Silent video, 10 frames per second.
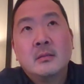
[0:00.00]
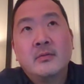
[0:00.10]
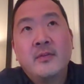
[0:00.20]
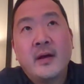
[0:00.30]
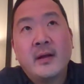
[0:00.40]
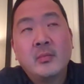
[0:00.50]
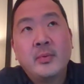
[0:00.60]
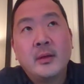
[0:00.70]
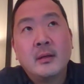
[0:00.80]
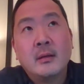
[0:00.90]

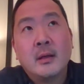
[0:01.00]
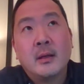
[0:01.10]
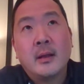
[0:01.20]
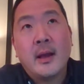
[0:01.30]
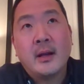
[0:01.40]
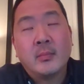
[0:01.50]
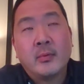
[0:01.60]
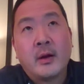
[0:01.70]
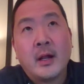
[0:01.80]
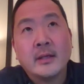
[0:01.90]
developing an
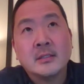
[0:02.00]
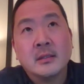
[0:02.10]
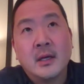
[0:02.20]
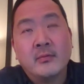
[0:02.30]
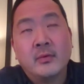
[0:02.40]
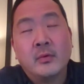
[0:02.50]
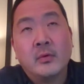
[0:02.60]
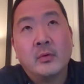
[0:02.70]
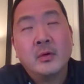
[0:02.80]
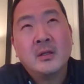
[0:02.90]
enterprise
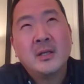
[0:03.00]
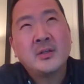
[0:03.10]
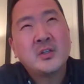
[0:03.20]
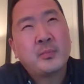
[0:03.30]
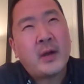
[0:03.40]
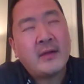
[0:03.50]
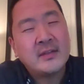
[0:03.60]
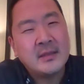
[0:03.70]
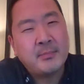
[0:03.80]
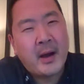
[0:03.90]
level, not just
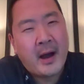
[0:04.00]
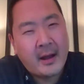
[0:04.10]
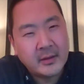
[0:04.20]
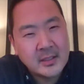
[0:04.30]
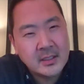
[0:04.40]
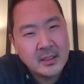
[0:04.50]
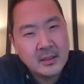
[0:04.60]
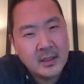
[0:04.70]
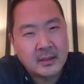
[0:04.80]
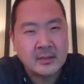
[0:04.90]
privacy
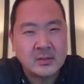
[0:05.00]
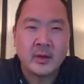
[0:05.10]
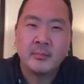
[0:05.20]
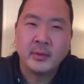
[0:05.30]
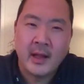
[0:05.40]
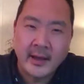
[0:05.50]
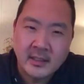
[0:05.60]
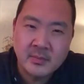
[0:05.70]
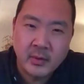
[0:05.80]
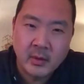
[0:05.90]
policy and sort of
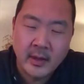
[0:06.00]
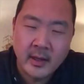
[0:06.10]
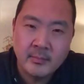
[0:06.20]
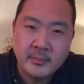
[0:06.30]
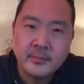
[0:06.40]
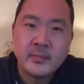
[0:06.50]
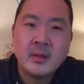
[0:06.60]
compliance program,